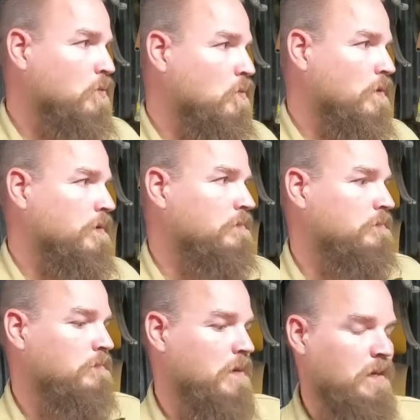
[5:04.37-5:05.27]
point
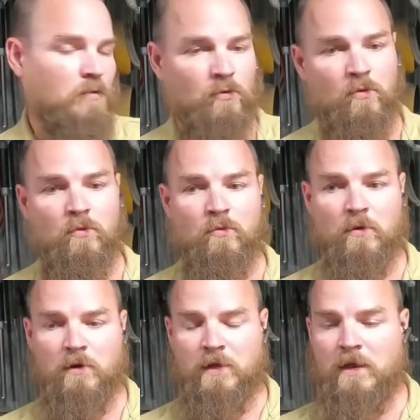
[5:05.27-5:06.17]
my Google
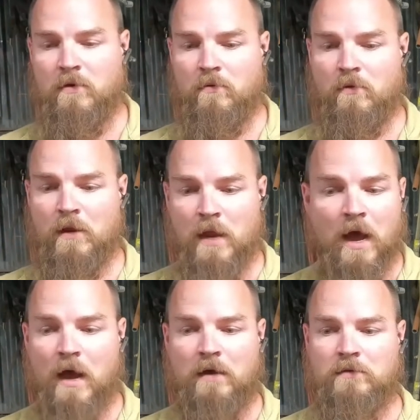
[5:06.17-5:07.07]
account
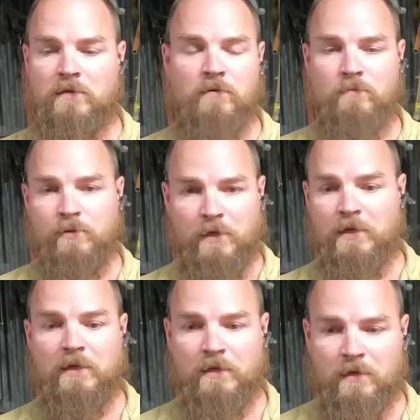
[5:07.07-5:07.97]
locked
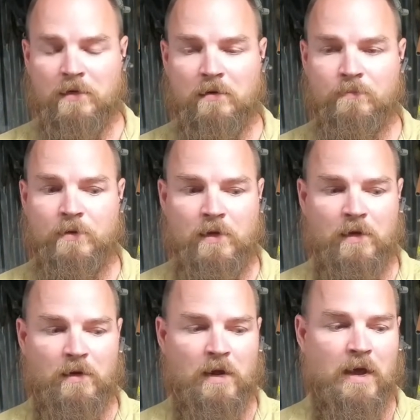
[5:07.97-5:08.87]
completely up,
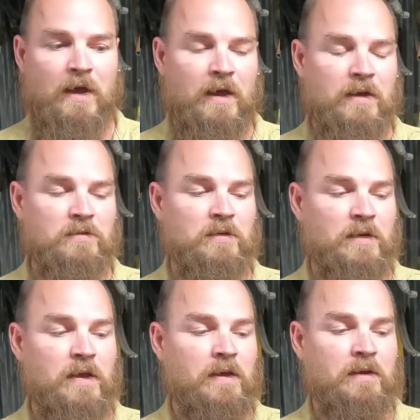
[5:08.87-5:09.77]
and I actually
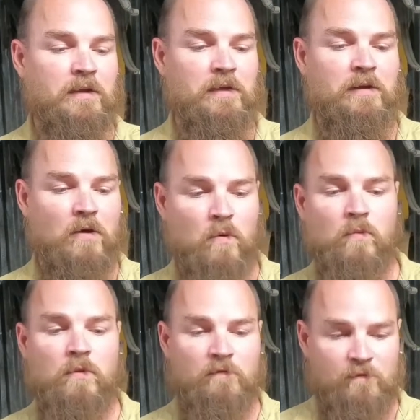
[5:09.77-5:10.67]
had to get
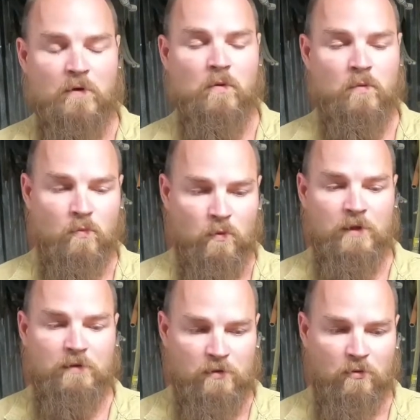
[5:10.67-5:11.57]
on the phone
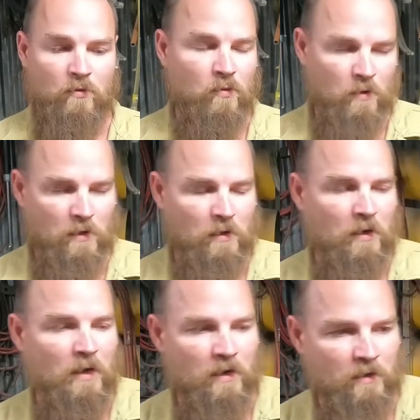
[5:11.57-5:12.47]
with Google to
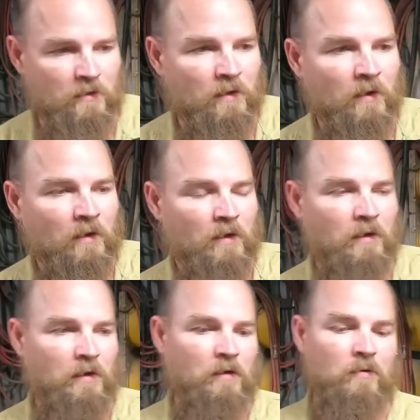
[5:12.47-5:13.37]
unlock it.
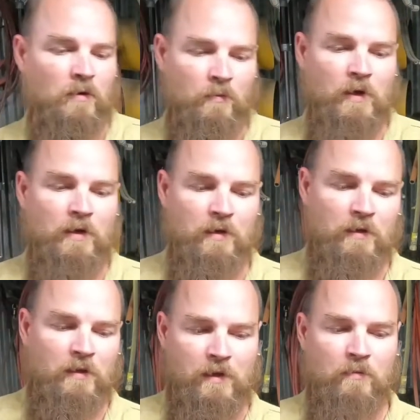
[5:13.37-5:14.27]
And the only way
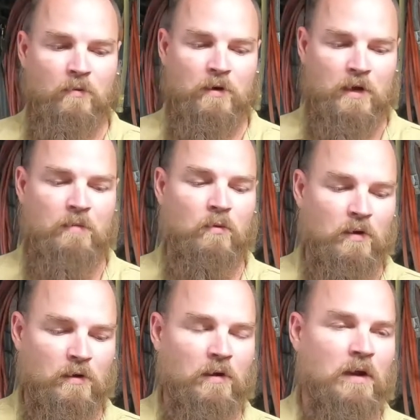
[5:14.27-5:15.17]
that they were able
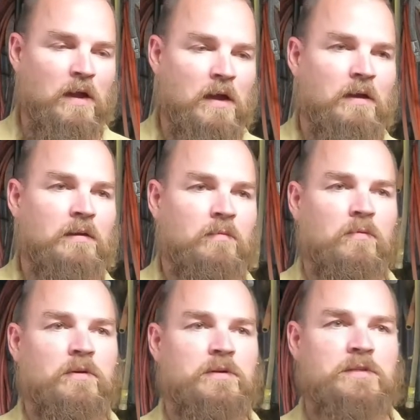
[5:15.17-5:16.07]
to unlock it
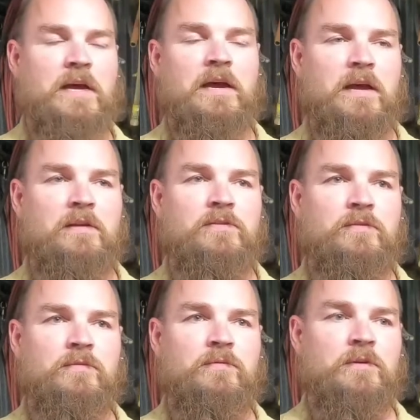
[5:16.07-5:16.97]
was I had
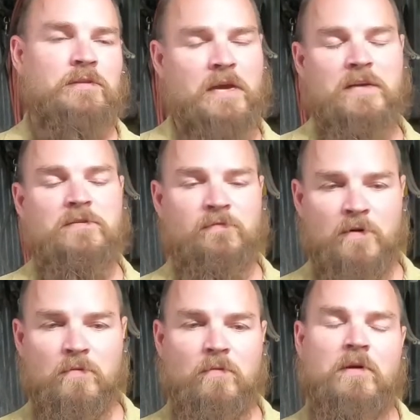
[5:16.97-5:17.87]
to attach a
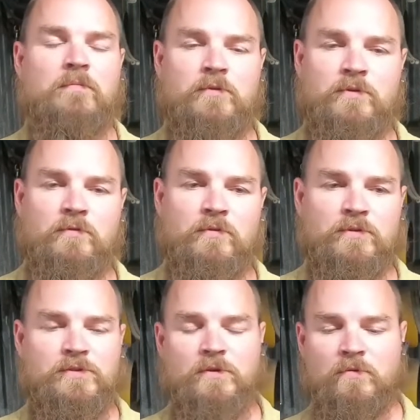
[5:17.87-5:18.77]
phone number to
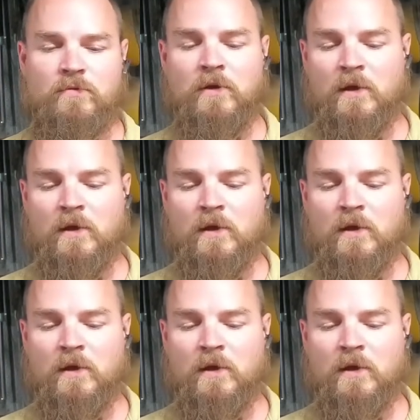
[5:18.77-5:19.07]
it so